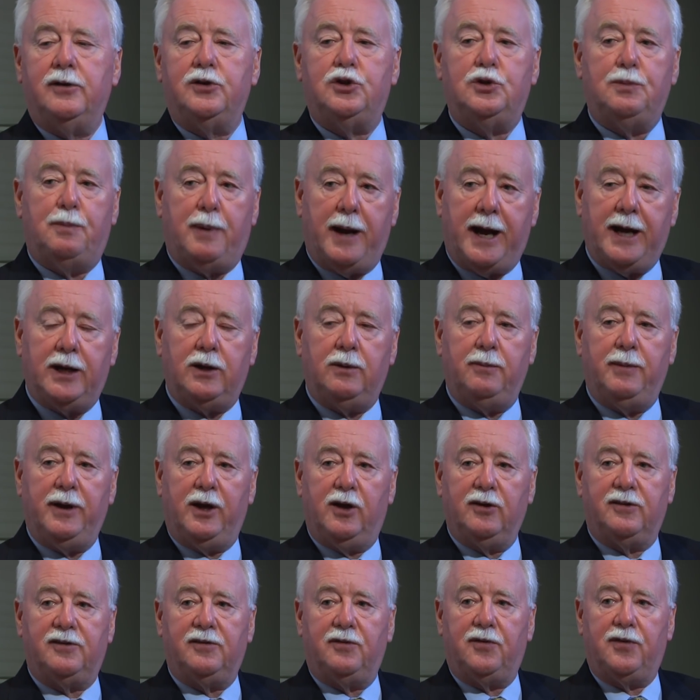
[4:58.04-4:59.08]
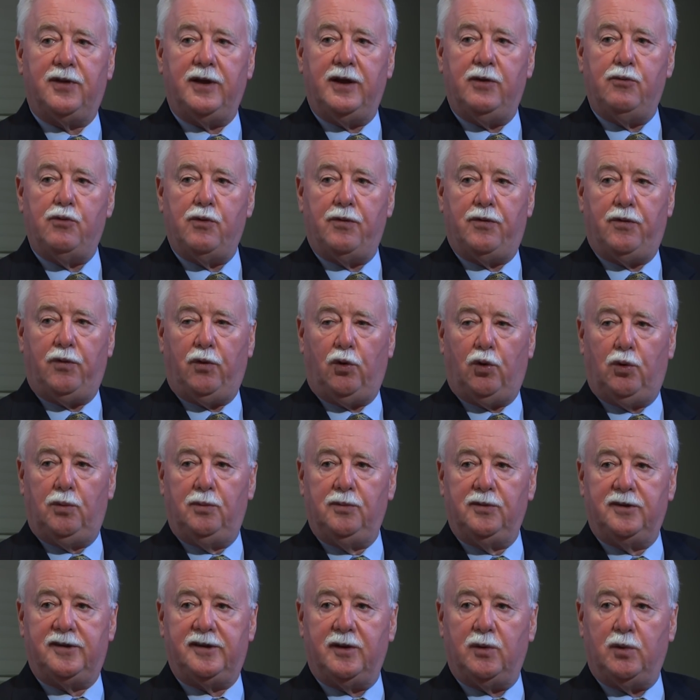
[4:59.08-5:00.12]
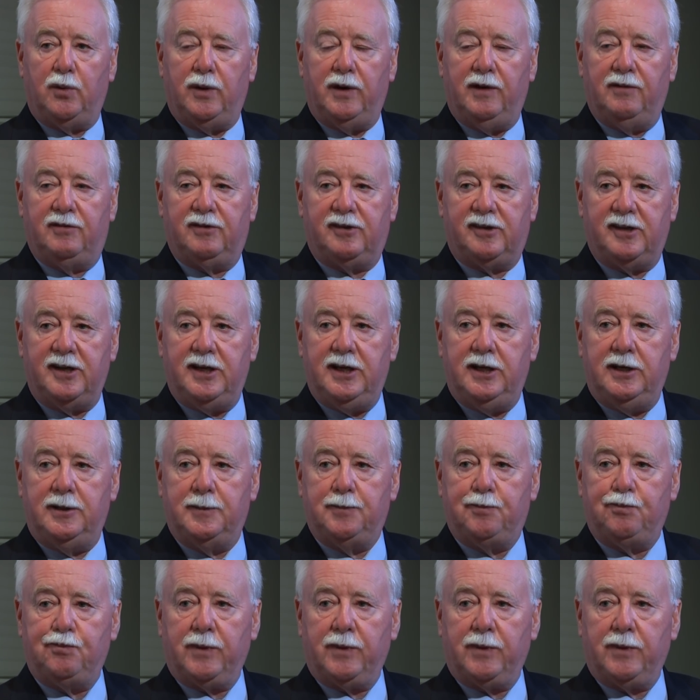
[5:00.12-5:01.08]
Japan because of the reforms that we have seen